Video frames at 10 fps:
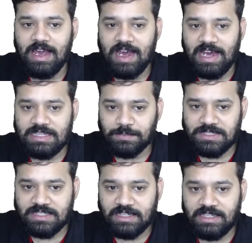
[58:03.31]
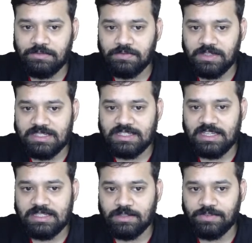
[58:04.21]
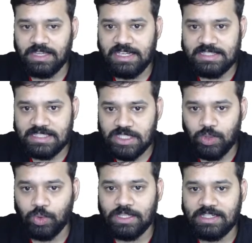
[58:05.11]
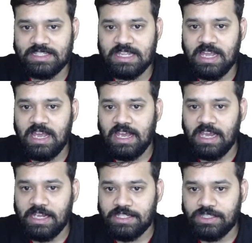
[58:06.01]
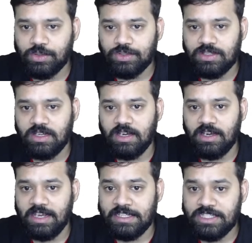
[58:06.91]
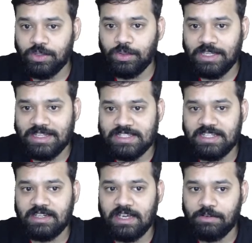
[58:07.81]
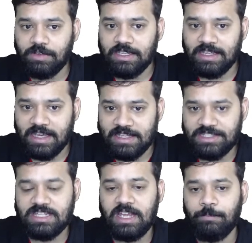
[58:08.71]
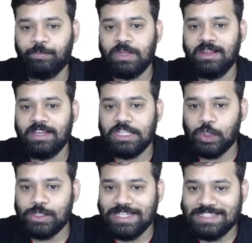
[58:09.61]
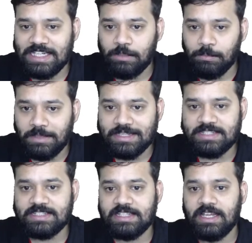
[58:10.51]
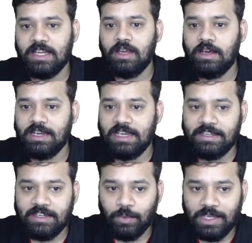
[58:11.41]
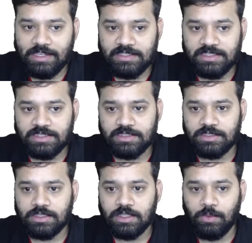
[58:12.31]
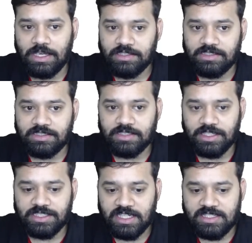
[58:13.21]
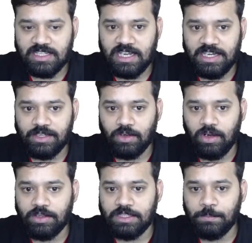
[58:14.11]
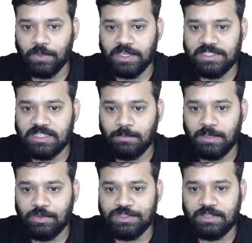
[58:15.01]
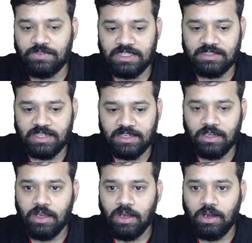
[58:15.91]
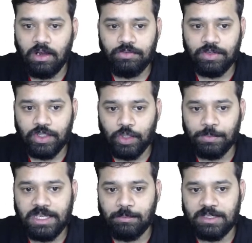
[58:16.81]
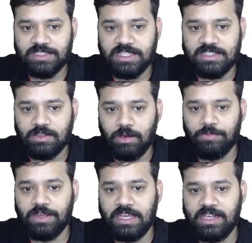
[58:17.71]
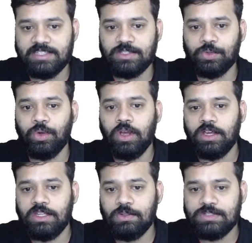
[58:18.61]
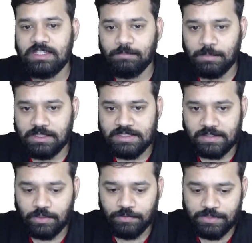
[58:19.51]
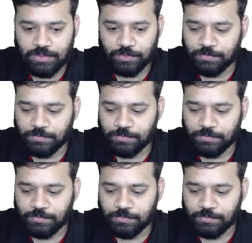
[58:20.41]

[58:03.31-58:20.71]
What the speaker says: As per study, first case of ACE2, that is angiotensin converting enzyme usage in MERS related viruses sheds light on the potential biosafety threat of human emergence of ACE2 using MERS-CoV-2.